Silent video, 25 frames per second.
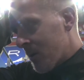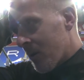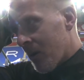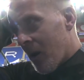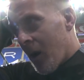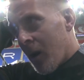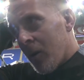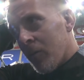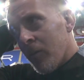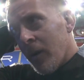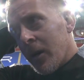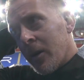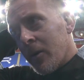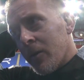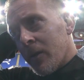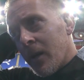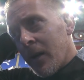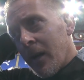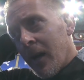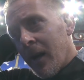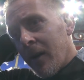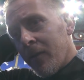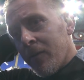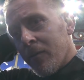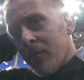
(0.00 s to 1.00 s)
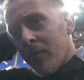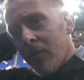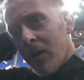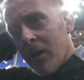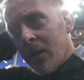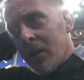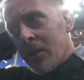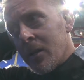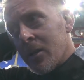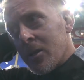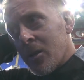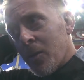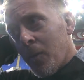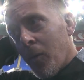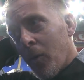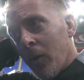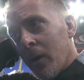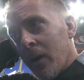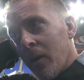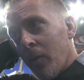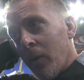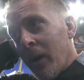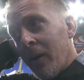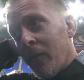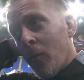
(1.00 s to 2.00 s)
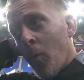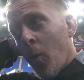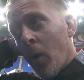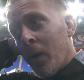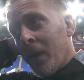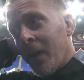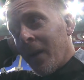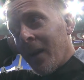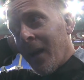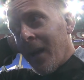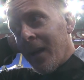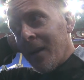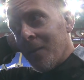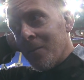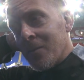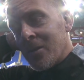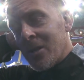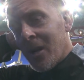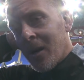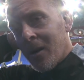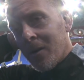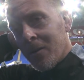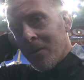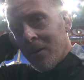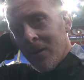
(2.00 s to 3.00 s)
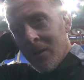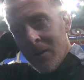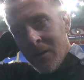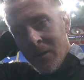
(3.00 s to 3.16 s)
got the home record they have, really disappointed that we haven't won the game. So,